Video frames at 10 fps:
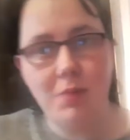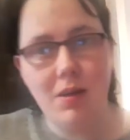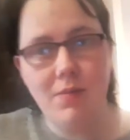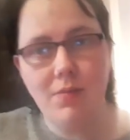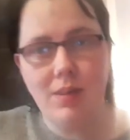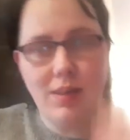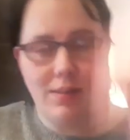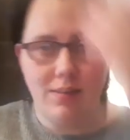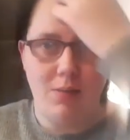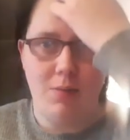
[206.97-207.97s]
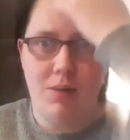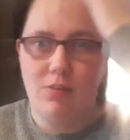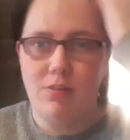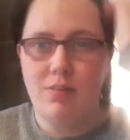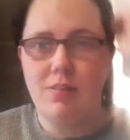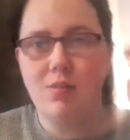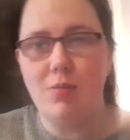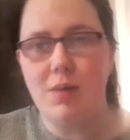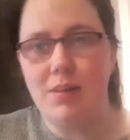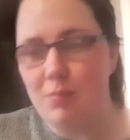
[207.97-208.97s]
having like a day where I just
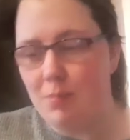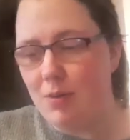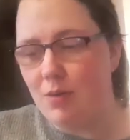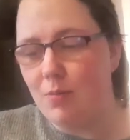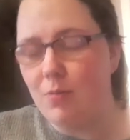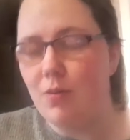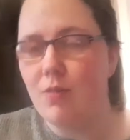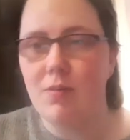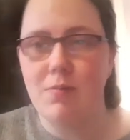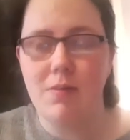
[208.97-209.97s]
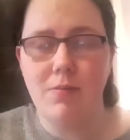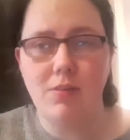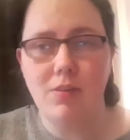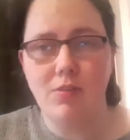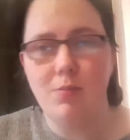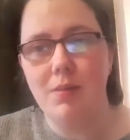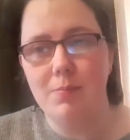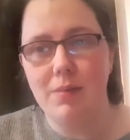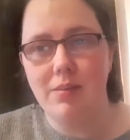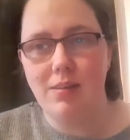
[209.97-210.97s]
don't want to take my makeup off and I'm having such a
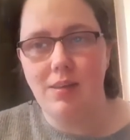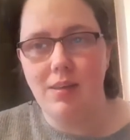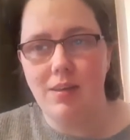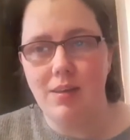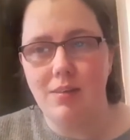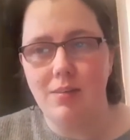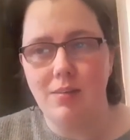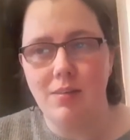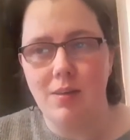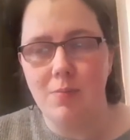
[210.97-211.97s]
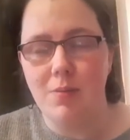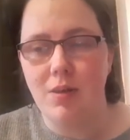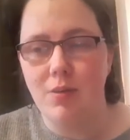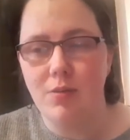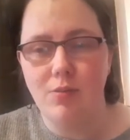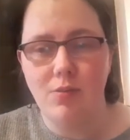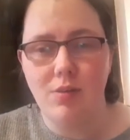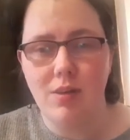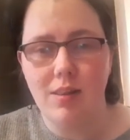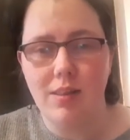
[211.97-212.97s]
busy day and I've been out and doing
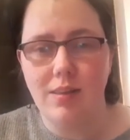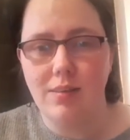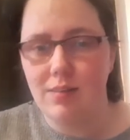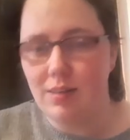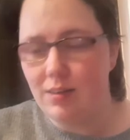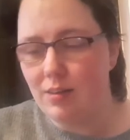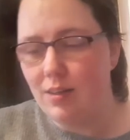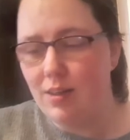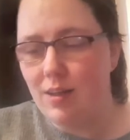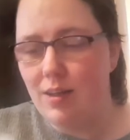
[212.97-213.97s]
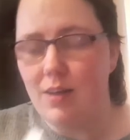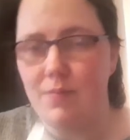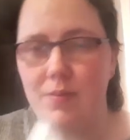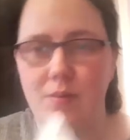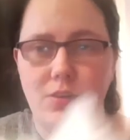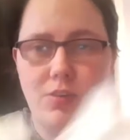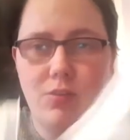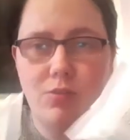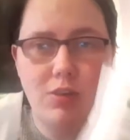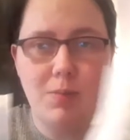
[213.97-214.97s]
other things, then I feel that these
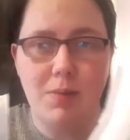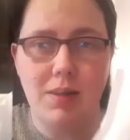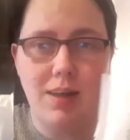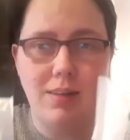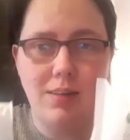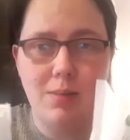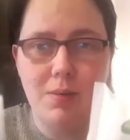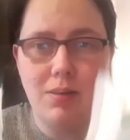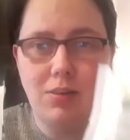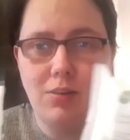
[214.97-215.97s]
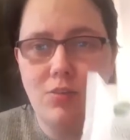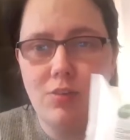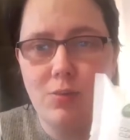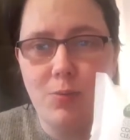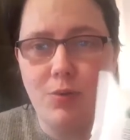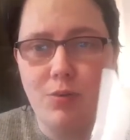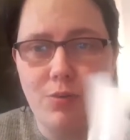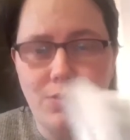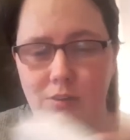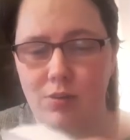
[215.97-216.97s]
are just come in handy. But these are just a
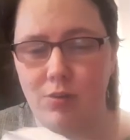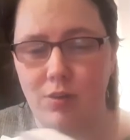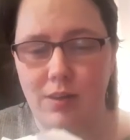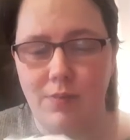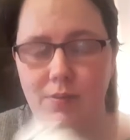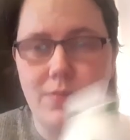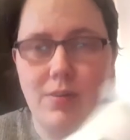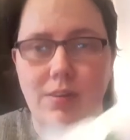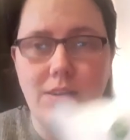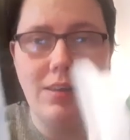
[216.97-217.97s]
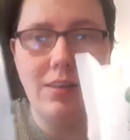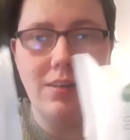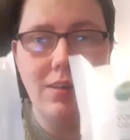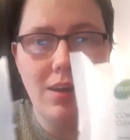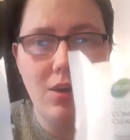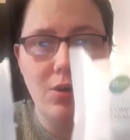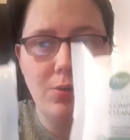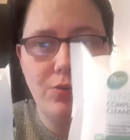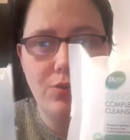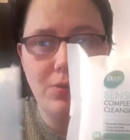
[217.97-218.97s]
one-off, these are not like for every day. I
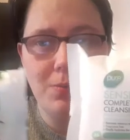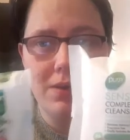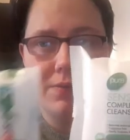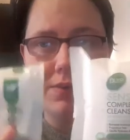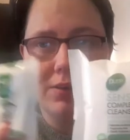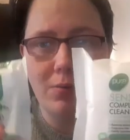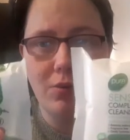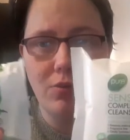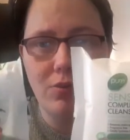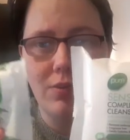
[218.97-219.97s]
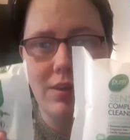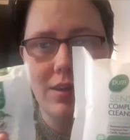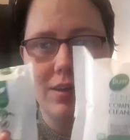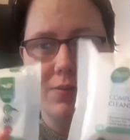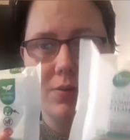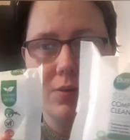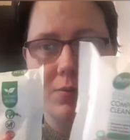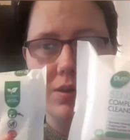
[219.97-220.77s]
always use my face wash, so yeah, I